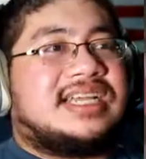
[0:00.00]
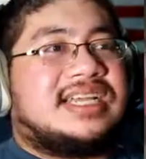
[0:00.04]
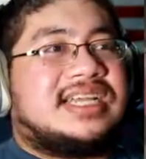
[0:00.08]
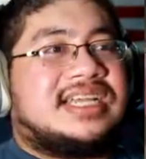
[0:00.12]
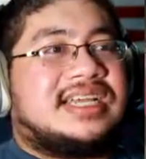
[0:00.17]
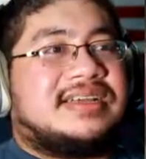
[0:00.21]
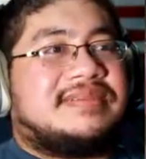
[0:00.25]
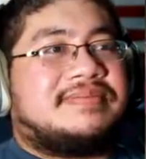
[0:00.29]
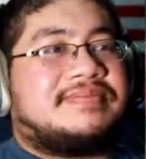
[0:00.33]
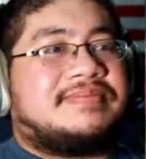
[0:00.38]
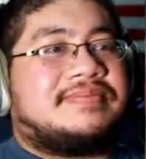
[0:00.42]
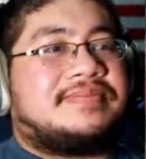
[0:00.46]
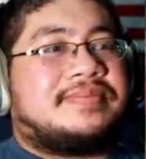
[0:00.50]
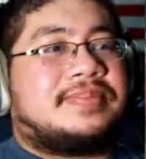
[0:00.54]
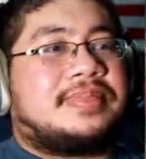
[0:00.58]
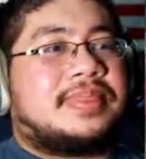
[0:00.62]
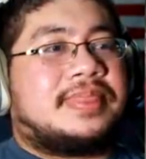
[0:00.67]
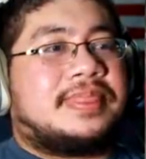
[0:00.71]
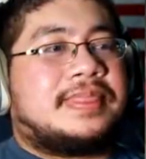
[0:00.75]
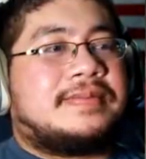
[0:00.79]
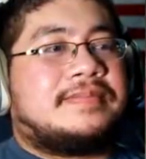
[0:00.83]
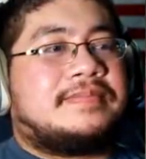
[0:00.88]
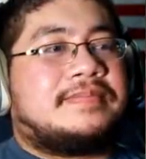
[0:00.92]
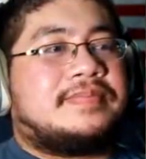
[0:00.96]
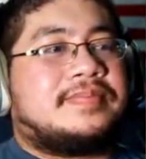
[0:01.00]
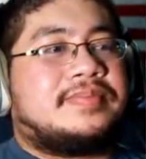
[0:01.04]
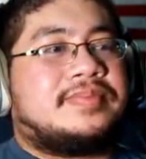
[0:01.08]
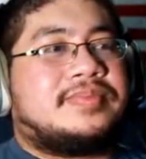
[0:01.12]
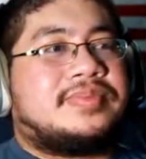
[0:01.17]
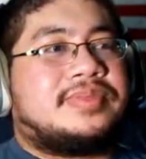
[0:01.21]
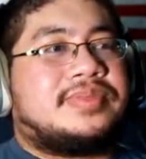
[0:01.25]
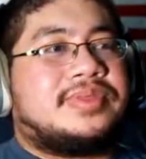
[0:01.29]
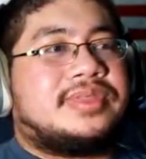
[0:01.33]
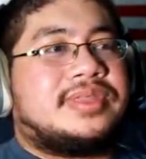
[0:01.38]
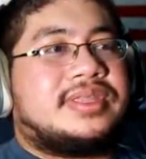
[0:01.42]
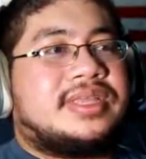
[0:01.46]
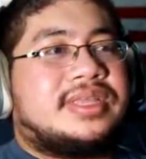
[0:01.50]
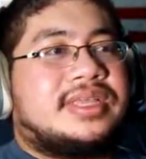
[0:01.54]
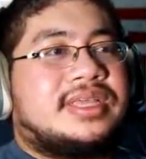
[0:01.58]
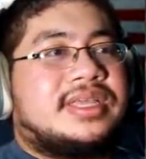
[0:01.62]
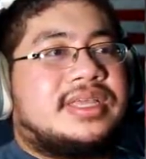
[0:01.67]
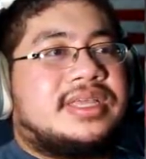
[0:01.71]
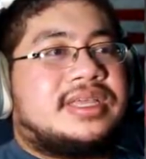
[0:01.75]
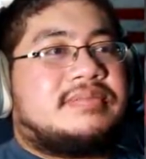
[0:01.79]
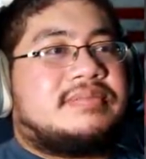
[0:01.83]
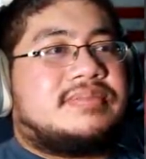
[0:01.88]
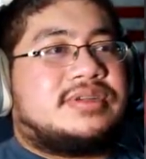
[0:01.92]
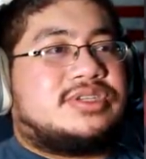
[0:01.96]
Yep. Patrol under fire.
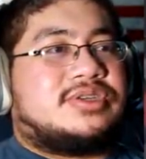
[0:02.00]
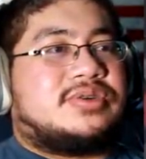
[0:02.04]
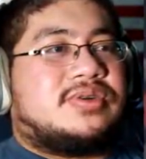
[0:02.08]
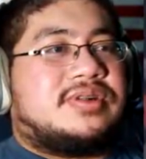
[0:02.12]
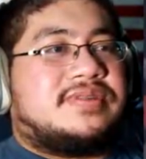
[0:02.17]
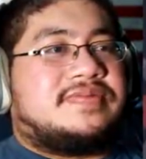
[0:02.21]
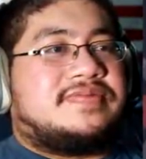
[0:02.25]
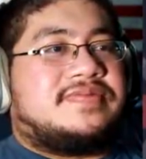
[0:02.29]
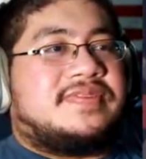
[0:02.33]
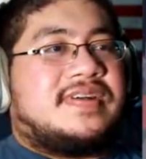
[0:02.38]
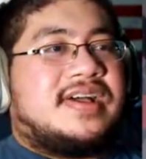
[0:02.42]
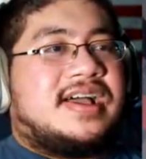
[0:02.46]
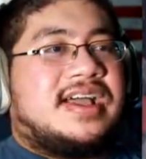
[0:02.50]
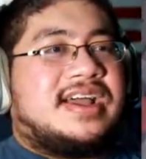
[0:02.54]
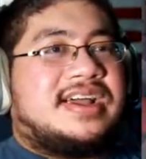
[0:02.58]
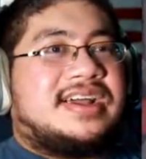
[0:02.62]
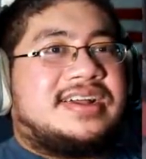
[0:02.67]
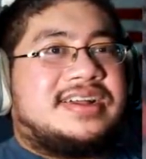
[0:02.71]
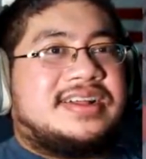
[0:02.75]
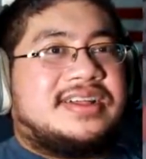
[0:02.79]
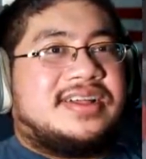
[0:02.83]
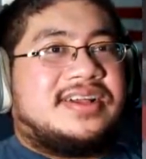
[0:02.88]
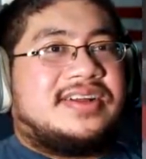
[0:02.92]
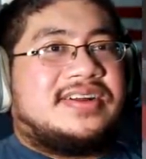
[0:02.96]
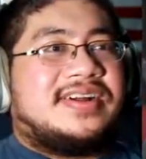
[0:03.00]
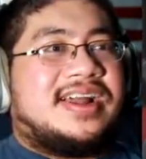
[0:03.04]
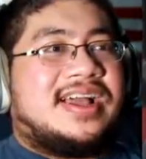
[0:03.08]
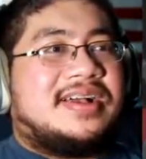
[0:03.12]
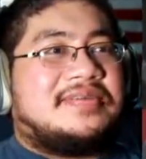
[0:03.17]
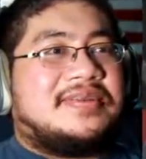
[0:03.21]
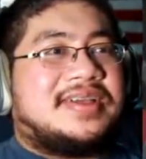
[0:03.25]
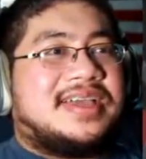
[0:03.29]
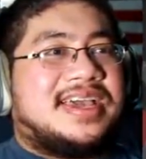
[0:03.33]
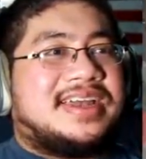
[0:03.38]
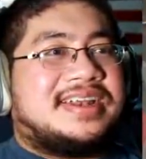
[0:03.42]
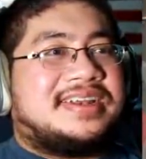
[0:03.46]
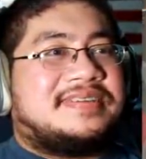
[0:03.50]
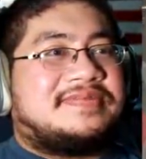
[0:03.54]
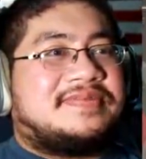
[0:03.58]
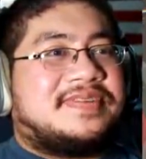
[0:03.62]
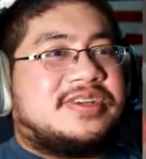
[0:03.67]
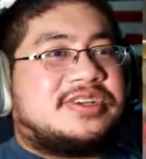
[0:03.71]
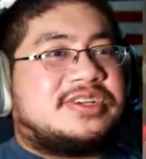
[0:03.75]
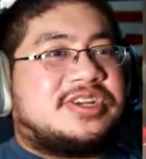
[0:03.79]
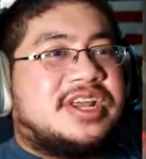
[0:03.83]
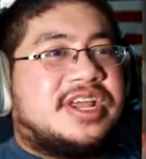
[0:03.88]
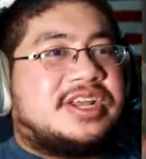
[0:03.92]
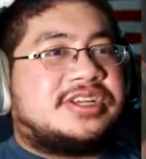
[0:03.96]
Patrol under fire. Alright, we got a
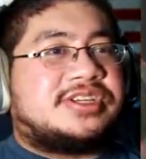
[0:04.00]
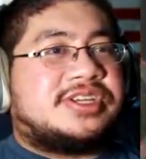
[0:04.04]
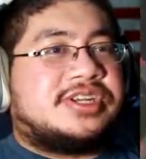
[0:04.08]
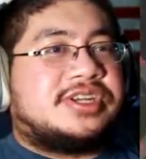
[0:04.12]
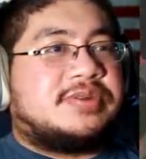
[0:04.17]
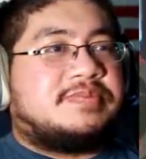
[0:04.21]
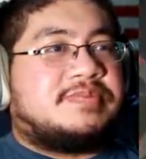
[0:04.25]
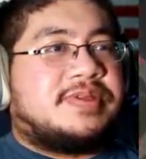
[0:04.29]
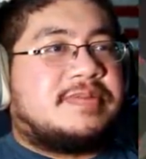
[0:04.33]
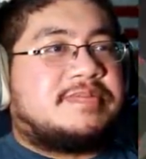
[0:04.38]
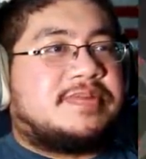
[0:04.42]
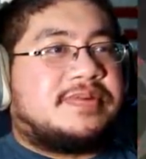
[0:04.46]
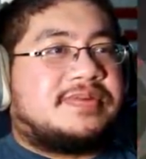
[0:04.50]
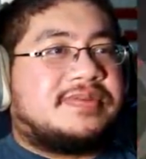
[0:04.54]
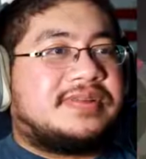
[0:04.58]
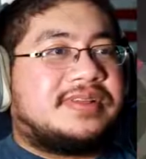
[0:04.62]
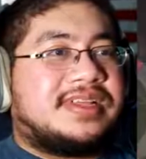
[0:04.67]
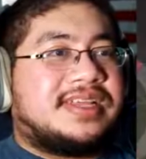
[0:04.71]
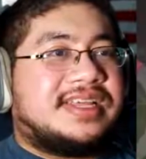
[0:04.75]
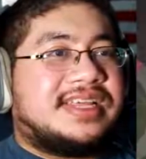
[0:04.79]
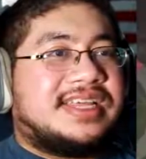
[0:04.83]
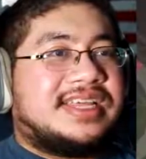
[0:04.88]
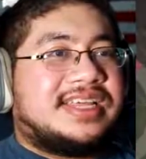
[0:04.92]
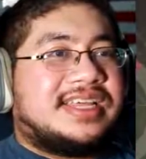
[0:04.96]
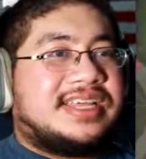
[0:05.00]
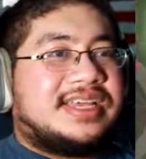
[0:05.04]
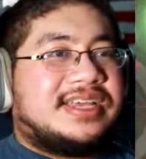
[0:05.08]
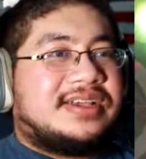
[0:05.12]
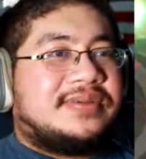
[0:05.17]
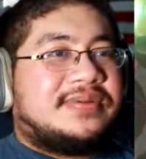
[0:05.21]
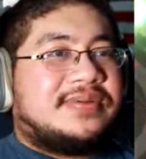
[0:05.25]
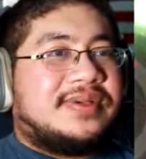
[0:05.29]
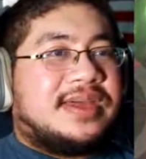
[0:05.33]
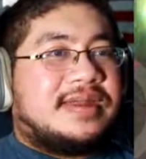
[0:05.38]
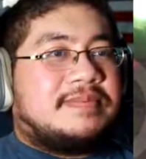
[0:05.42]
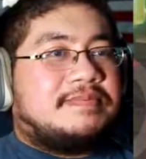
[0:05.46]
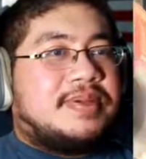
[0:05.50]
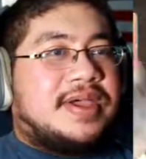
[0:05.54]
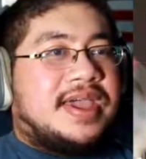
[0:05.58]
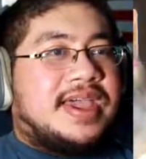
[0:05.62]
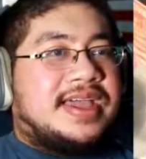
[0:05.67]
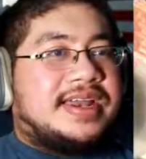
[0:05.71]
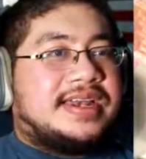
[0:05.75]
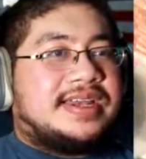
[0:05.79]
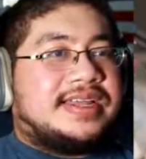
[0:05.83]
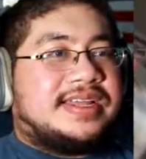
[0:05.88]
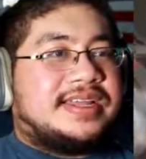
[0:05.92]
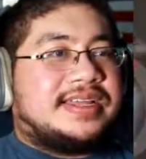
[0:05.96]
Division agent here, people. We got a
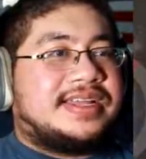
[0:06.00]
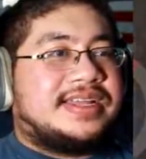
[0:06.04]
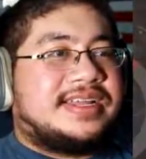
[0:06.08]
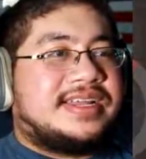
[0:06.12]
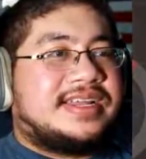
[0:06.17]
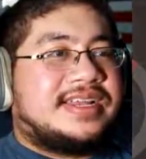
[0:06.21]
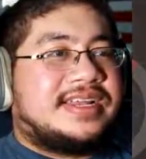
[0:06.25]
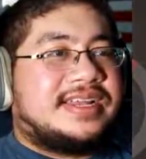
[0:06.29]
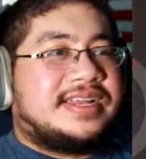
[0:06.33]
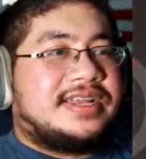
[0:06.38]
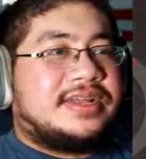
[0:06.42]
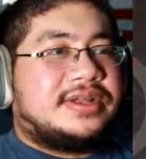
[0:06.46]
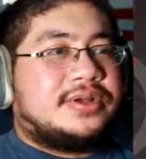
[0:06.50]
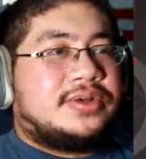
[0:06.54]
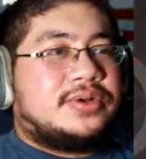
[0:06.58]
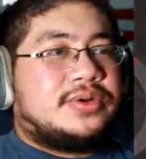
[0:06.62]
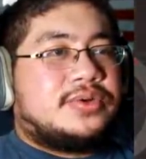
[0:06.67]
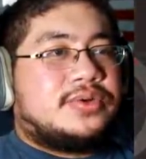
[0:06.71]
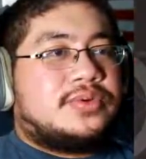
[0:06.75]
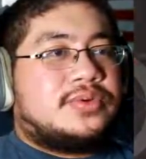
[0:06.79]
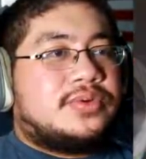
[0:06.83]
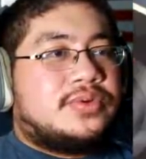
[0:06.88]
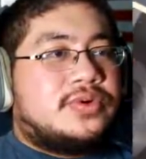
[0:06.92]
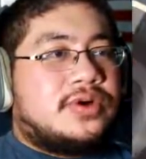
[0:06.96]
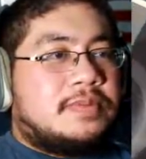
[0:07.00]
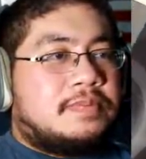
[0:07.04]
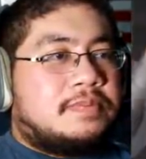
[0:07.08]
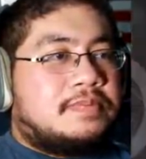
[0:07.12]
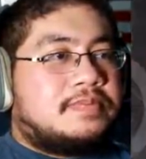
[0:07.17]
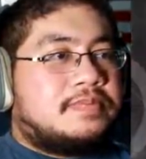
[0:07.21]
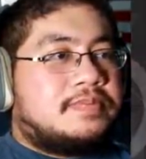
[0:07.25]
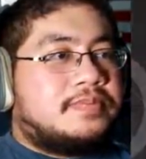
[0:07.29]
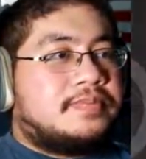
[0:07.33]
Panda. Whoop.